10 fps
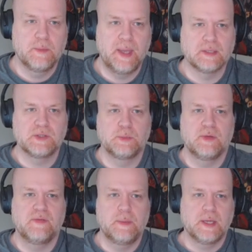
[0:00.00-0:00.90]
males from the
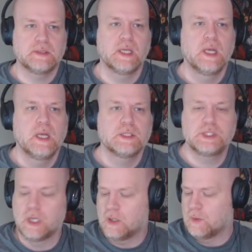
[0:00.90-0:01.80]
females?
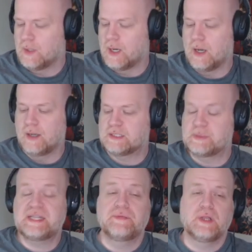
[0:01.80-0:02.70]
So
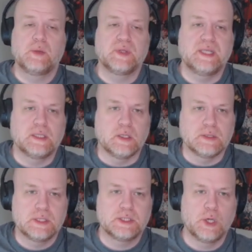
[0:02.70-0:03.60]
specifically with the
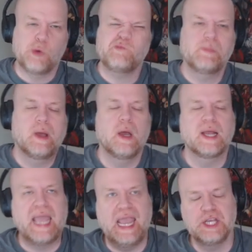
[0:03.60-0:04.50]
adults. So
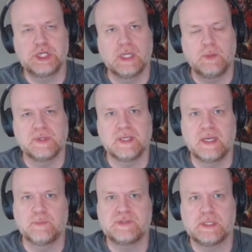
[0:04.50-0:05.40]
occasionally with the
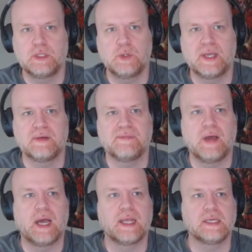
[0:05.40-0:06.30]
nymphs, you can
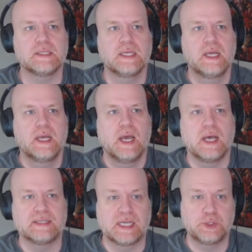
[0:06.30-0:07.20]
find
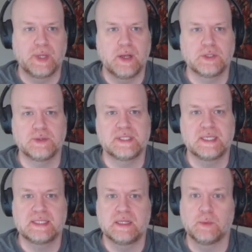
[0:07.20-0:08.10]
sexual
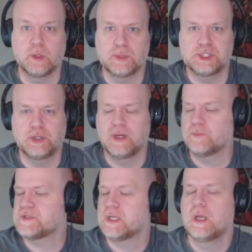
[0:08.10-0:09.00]
characteristics in the more mature
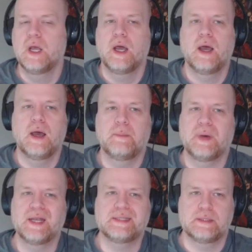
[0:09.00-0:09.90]
nymphs,
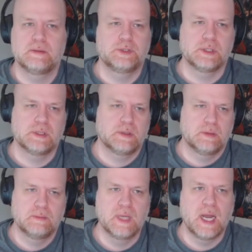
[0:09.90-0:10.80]
but it's just
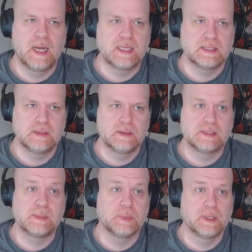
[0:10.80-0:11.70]
not as
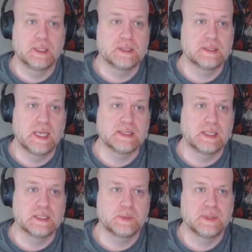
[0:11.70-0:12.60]
simple as it
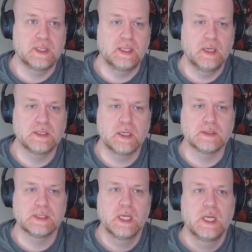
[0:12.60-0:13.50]
is with the
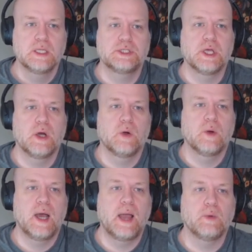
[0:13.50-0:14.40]
adults.
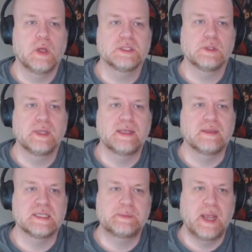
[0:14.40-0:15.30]
So I will also link
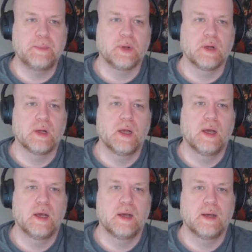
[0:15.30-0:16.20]
this paper,
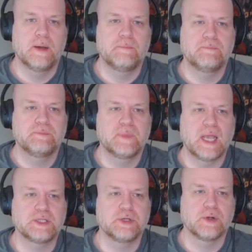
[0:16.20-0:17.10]

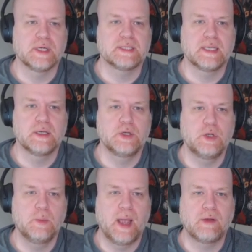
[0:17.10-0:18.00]
Ectonura is a
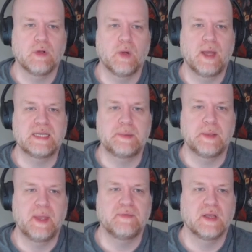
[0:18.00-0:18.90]
new micro-endemic
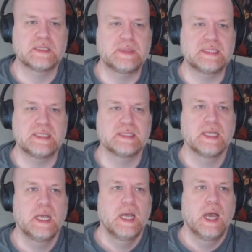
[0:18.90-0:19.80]
mayfly species,
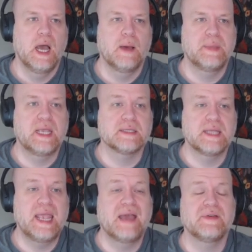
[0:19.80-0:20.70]
because
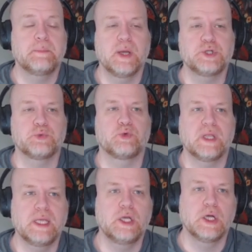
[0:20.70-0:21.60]
they have a bunch of
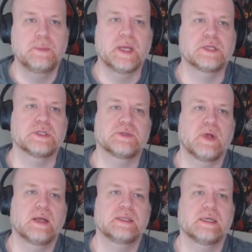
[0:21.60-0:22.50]
really good pictures for
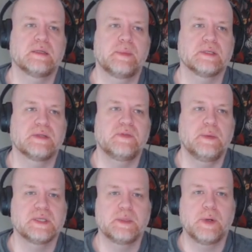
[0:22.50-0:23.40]
how to tell the males and
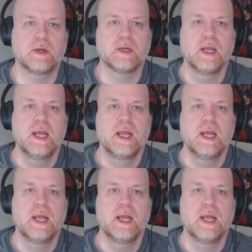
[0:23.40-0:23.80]
females apart.